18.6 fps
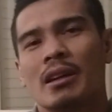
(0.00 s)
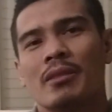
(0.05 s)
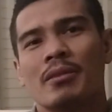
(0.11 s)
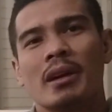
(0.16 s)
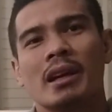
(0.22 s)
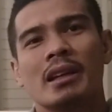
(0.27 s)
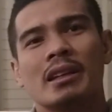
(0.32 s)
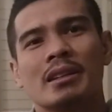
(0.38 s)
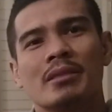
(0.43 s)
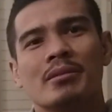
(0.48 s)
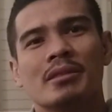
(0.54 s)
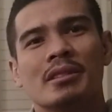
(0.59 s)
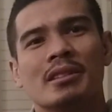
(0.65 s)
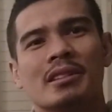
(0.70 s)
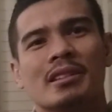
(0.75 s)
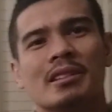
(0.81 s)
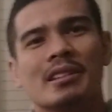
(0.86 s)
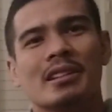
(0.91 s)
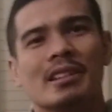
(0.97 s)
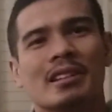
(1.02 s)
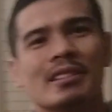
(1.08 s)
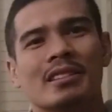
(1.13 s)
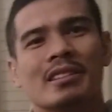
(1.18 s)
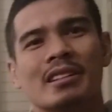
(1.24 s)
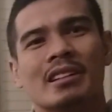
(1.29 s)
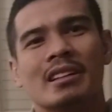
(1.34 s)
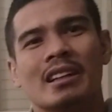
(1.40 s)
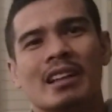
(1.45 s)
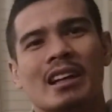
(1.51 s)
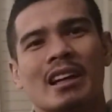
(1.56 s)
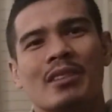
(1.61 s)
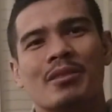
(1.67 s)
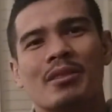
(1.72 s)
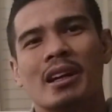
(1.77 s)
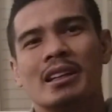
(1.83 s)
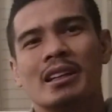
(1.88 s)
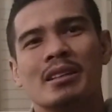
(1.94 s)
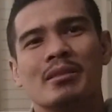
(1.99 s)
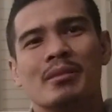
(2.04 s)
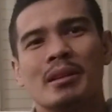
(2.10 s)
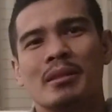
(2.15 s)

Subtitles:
fight him, you know, I fight him,